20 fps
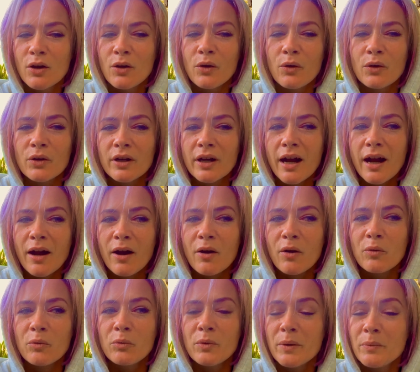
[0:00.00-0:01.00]
or how
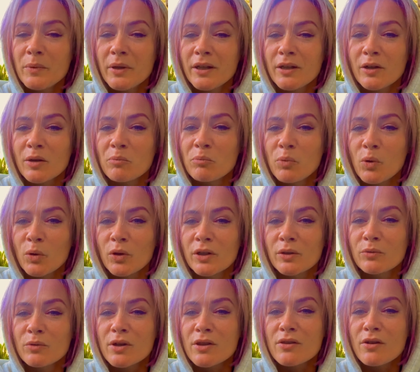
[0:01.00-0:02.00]
women are
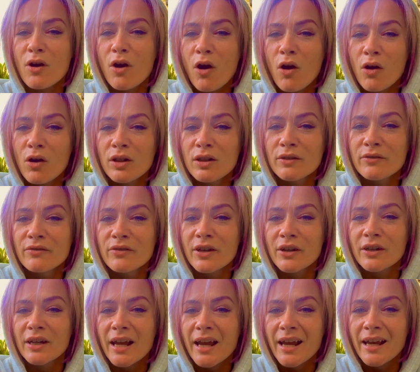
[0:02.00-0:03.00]
born with all of
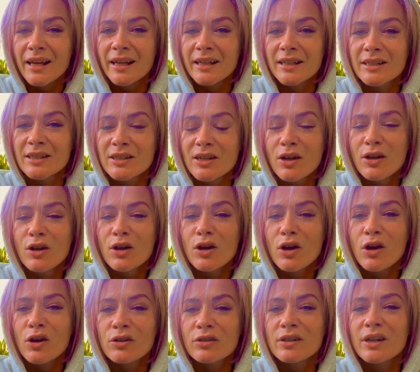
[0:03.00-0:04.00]
their eggs
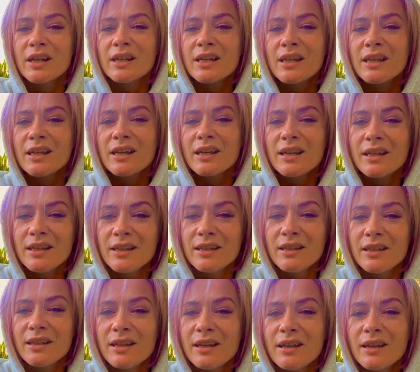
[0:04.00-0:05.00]
already
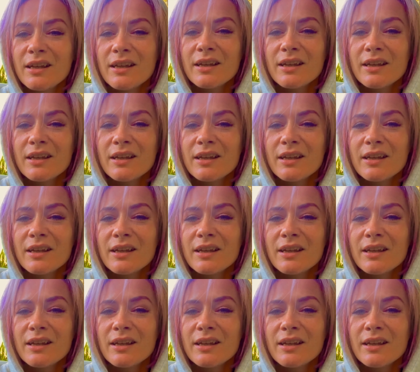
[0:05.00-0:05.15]
in